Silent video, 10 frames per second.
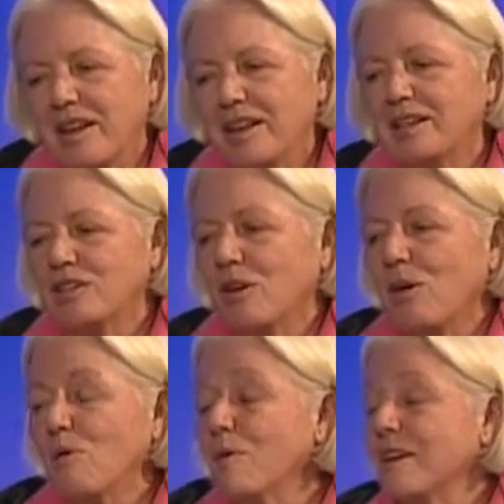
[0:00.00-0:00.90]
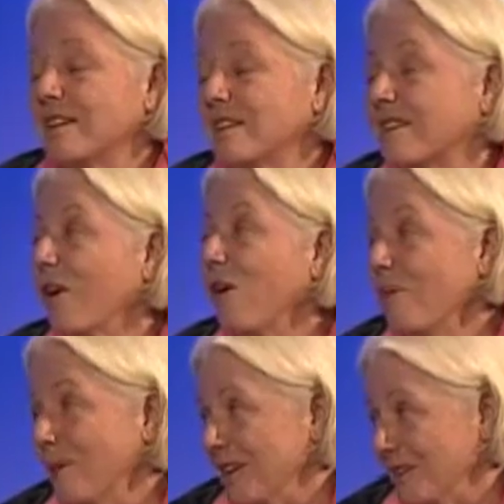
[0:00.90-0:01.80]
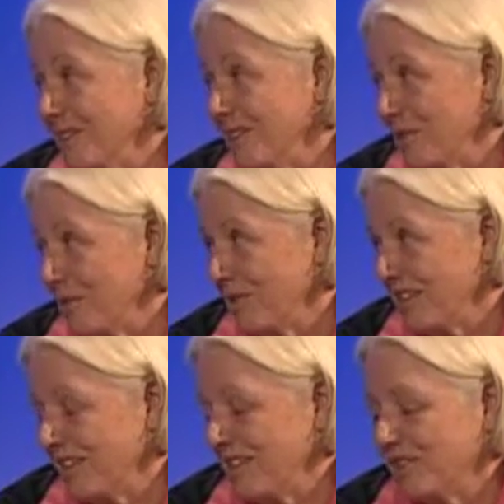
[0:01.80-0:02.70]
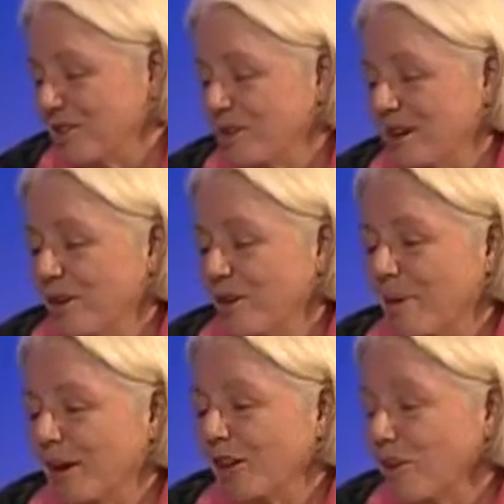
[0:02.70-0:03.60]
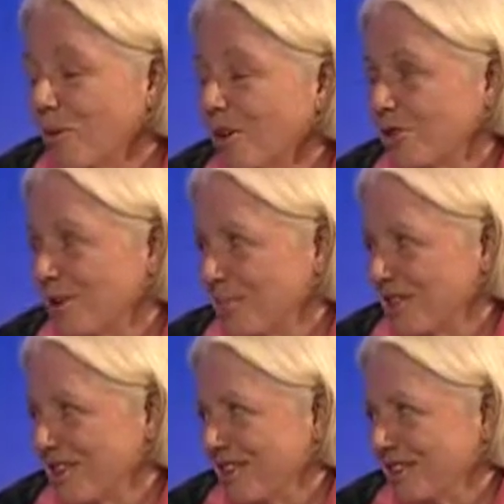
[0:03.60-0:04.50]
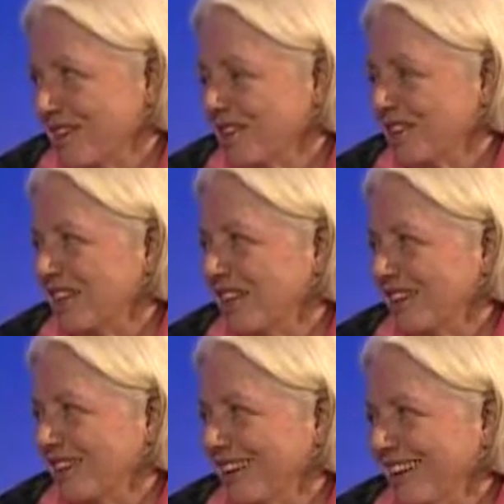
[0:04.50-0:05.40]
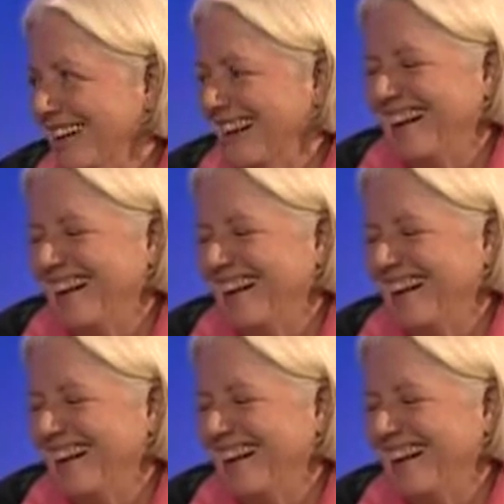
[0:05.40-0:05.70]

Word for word: it is always, always interesting to hear about your trips to the London. Thank you, Ann.